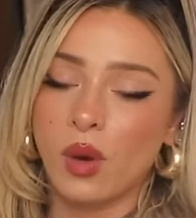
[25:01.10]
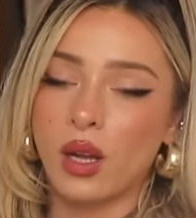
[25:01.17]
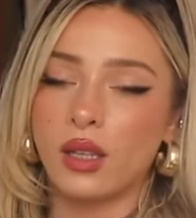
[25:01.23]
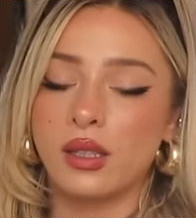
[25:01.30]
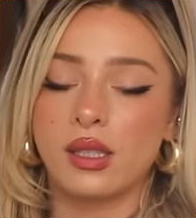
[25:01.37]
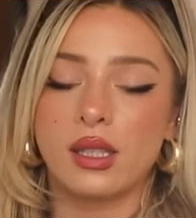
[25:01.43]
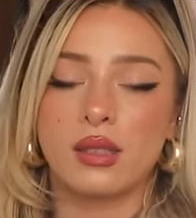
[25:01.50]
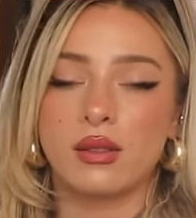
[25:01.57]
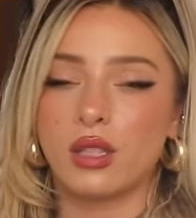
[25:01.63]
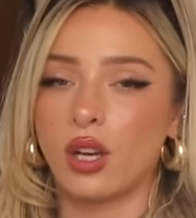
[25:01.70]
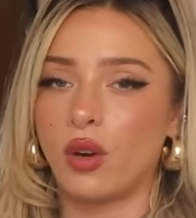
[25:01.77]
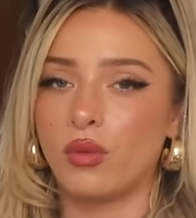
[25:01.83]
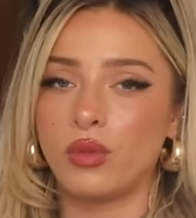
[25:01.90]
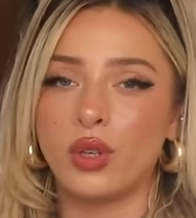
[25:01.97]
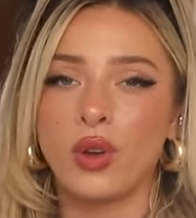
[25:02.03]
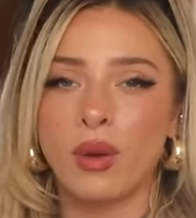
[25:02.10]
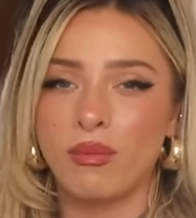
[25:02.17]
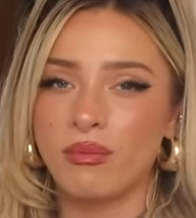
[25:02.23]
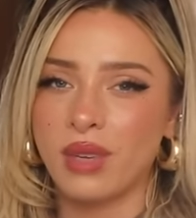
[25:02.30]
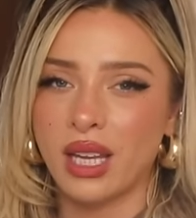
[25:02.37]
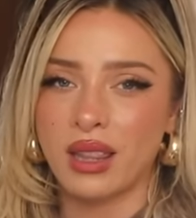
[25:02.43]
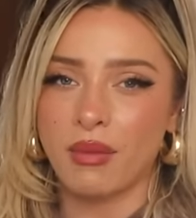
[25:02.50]
ones, so you
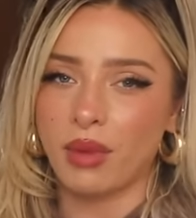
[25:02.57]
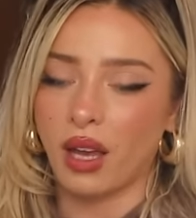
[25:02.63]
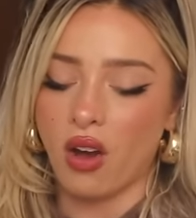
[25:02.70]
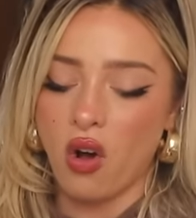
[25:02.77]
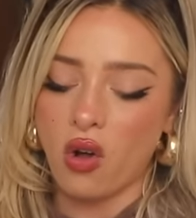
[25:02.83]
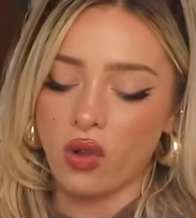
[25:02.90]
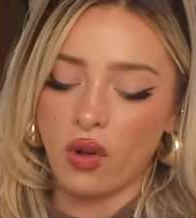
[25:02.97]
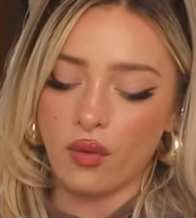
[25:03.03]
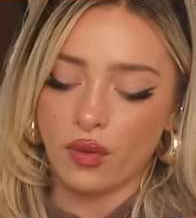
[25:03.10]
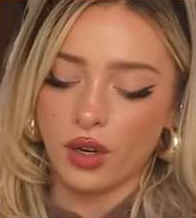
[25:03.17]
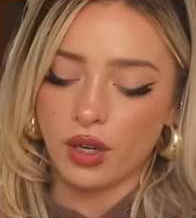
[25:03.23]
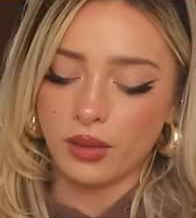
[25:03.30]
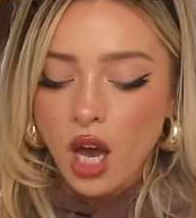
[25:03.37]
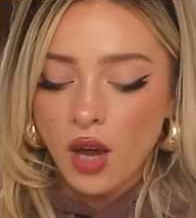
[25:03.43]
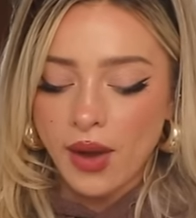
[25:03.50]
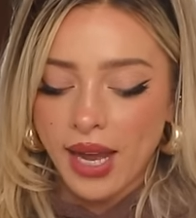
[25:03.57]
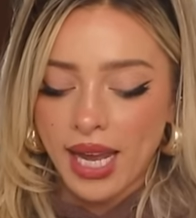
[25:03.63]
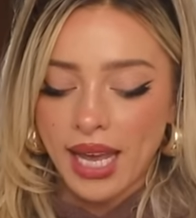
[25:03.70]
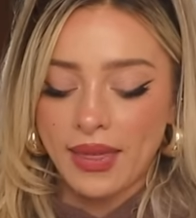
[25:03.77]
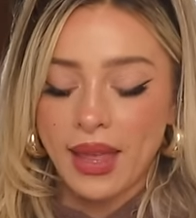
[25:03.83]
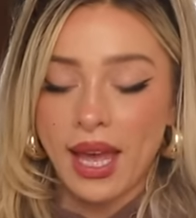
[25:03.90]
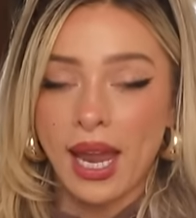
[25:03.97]
can get them like all over. Okay,
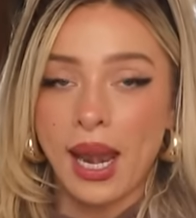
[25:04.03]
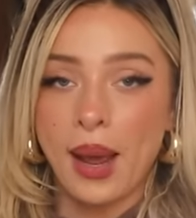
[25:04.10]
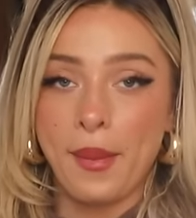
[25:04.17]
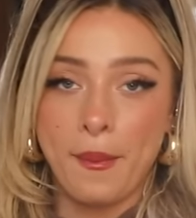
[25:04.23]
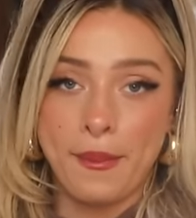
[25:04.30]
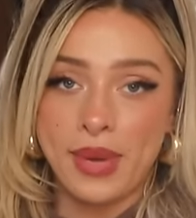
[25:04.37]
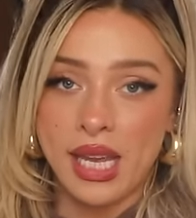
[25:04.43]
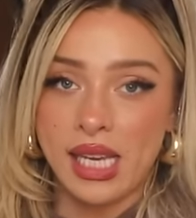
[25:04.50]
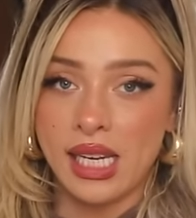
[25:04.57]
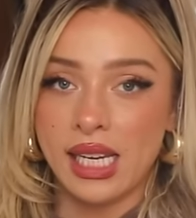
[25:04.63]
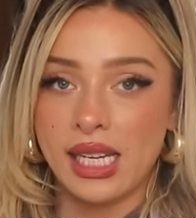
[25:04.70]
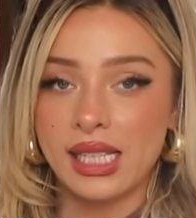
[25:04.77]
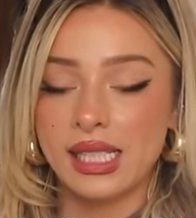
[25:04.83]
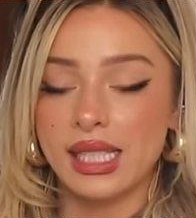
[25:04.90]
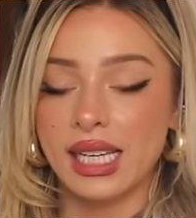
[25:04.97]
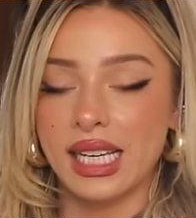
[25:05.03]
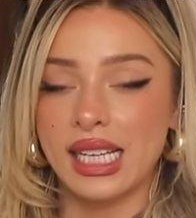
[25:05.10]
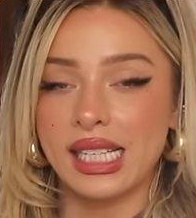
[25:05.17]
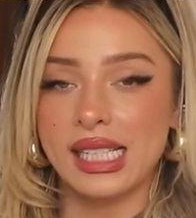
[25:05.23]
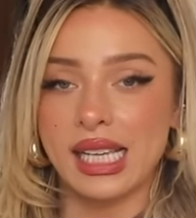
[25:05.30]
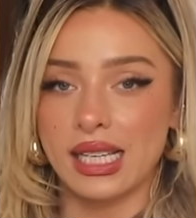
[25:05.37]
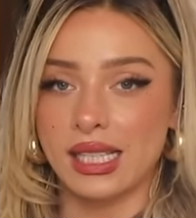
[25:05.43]
and then beanies
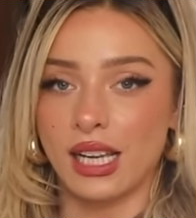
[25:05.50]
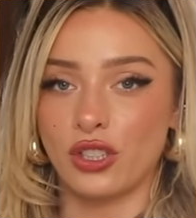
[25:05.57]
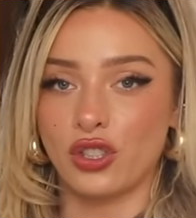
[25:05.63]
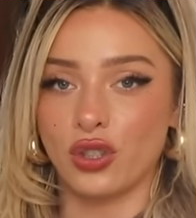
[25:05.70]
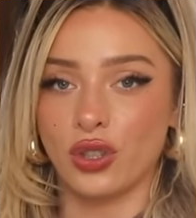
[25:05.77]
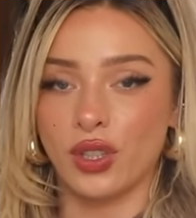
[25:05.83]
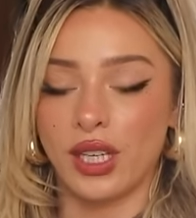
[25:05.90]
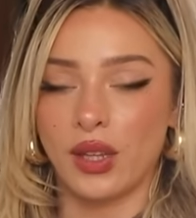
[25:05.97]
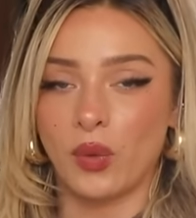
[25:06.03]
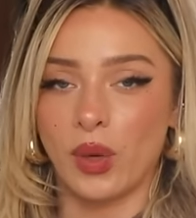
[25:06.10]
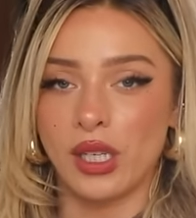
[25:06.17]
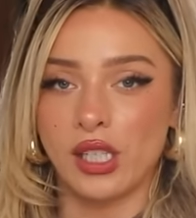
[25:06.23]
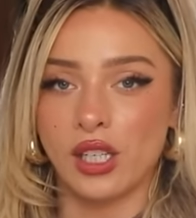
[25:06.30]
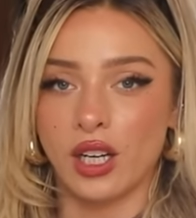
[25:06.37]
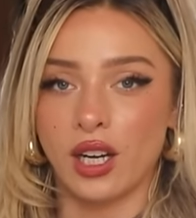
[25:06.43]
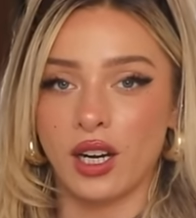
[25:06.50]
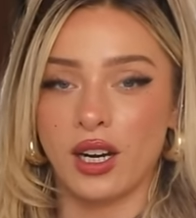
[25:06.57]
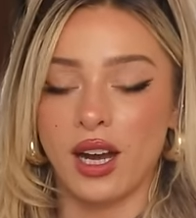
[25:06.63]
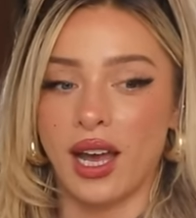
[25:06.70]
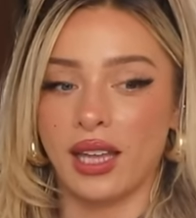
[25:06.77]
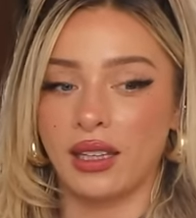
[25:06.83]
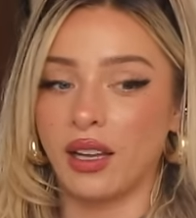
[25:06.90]
is essential in the
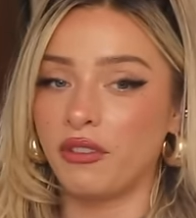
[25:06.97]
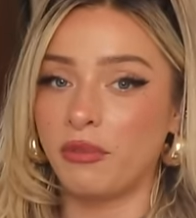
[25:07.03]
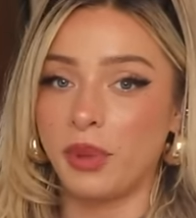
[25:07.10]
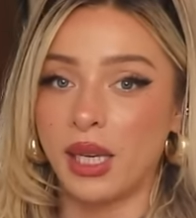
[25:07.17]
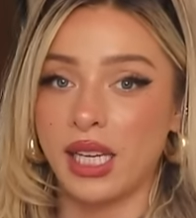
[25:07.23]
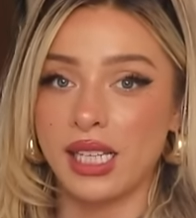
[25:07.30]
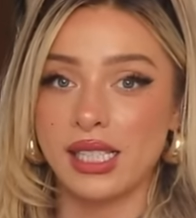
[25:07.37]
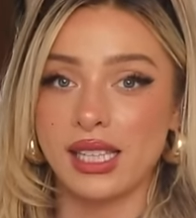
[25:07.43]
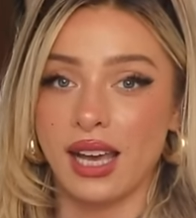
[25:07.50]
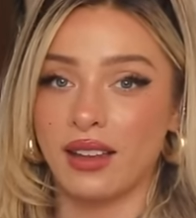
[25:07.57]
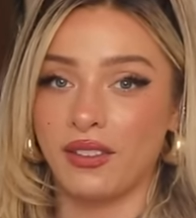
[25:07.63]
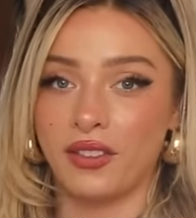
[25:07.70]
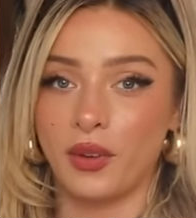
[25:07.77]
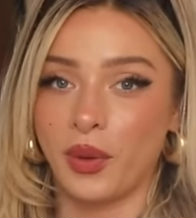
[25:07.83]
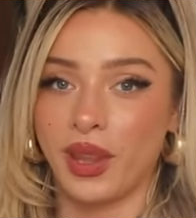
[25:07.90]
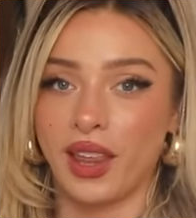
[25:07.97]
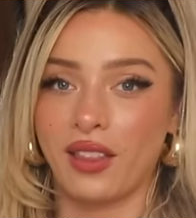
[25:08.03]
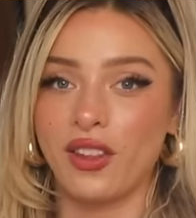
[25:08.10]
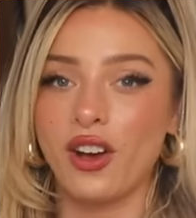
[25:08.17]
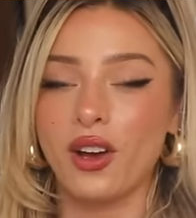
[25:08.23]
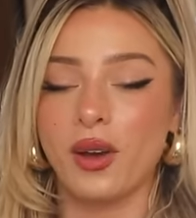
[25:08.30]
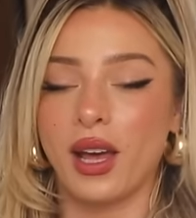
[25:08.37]
winter. I love beanies, I love the way they
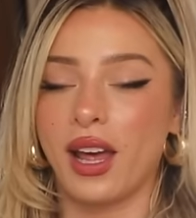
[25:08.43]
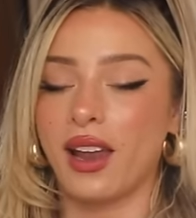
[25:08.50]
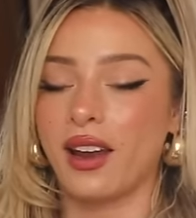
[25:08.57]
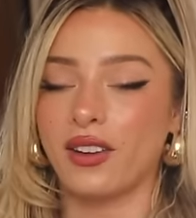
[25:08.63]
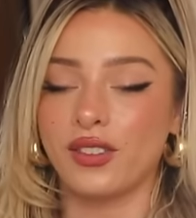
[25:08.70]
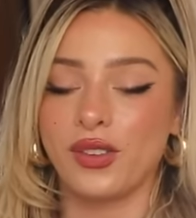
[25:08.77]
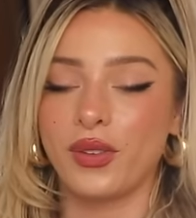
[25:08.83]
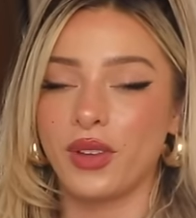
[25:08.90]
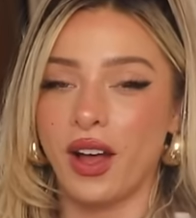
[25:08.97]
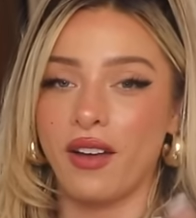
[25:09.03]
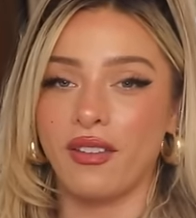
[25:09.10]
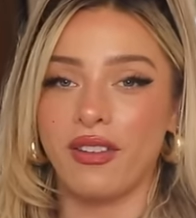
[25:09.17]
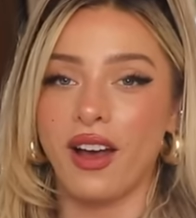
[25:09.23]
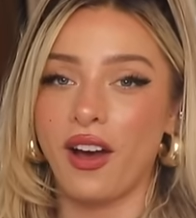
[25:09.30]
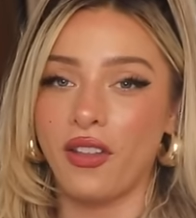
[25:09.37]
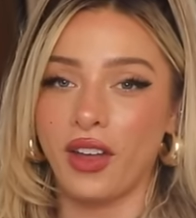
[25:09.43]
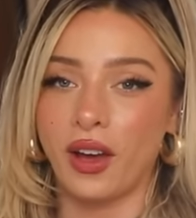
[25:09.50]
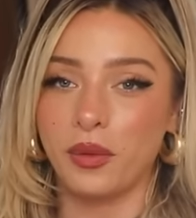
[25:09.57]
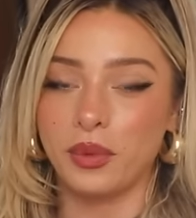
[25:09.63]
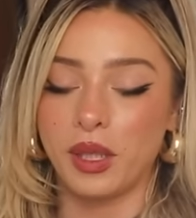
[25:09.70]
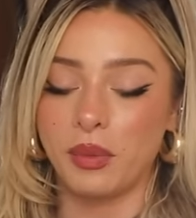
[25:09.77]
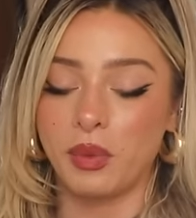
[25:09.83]
look, and I also love how they
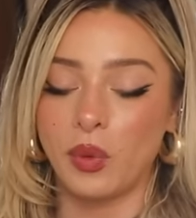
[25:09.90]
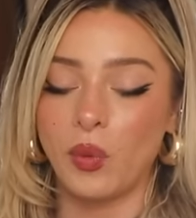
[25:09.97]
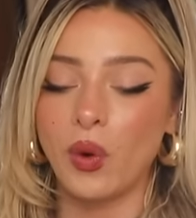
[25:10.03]
help keep you